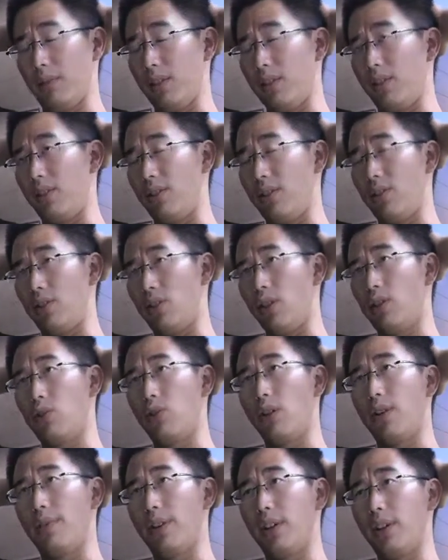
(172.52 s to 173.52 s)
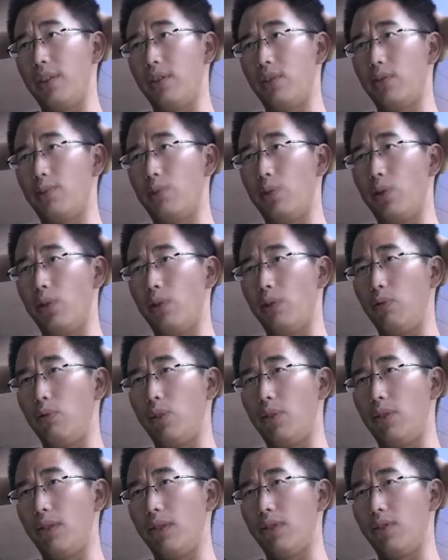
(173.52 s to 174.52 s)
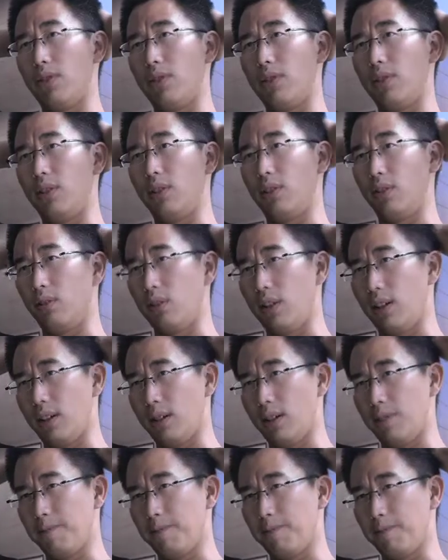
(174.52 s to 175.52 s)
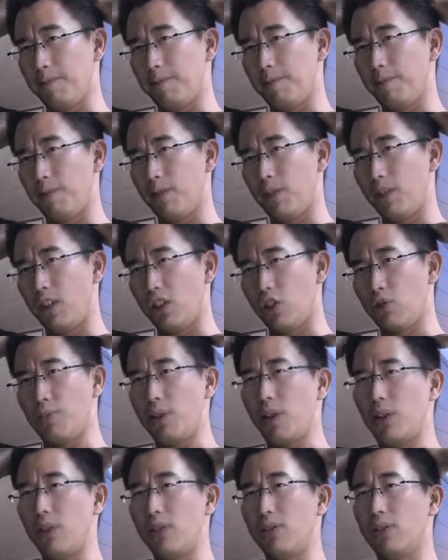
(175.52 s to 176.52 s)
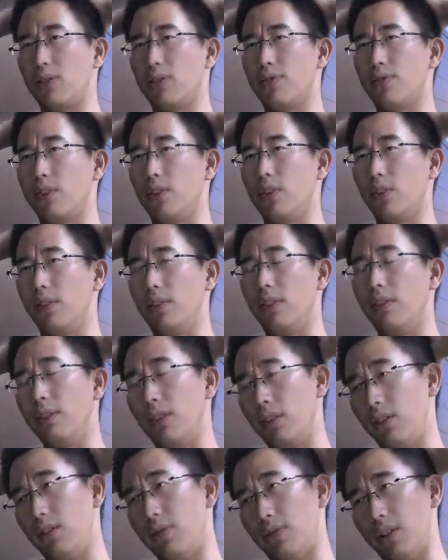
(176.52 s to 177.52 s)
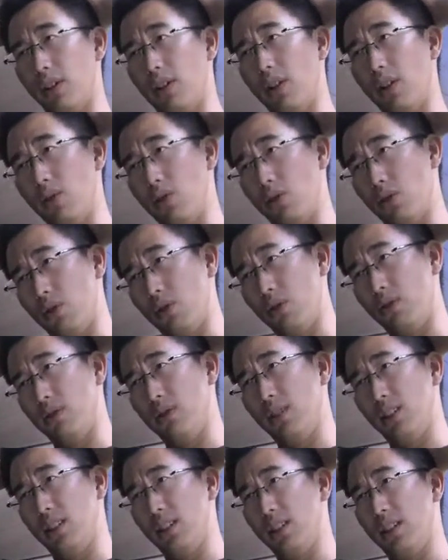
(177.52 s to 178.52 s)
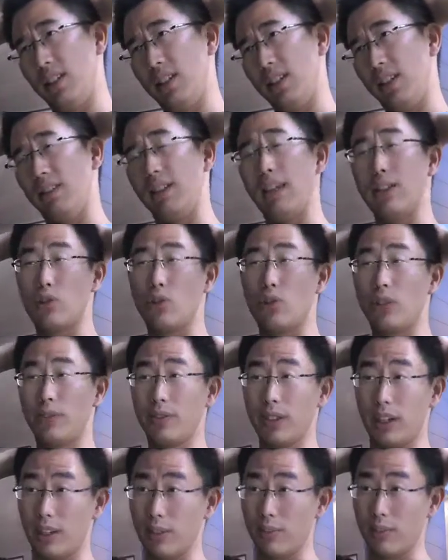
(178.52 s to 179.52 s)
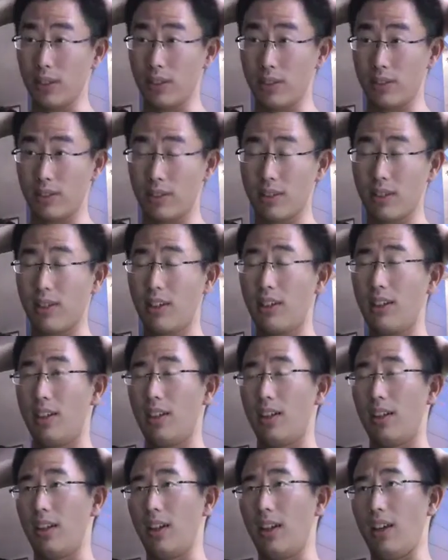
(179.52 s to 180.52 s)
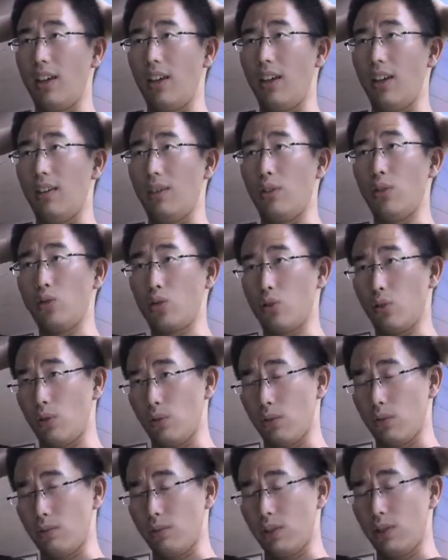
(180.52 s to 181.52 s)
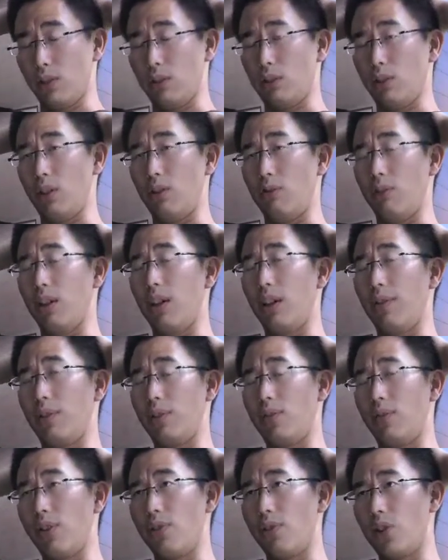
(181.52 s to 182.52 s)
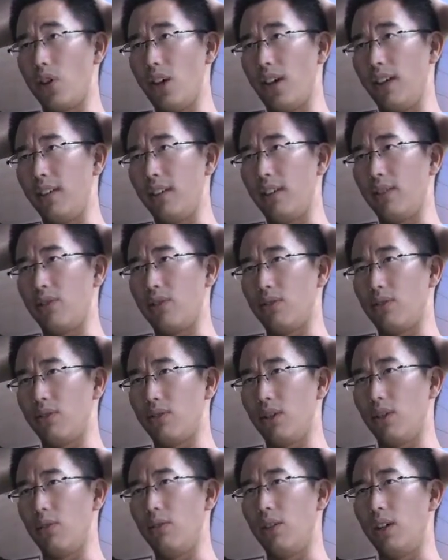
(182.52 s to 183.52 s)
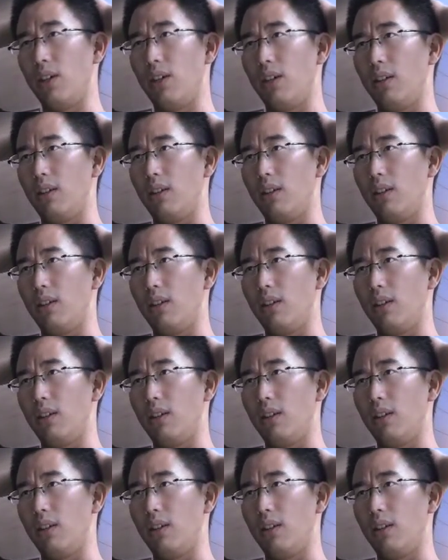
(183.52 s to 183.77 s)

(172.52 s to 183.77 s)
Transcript: because each of us bring with us you know um, experiences from living in different cultural and nurturing environments. And also, you know, we, we have different trainings. So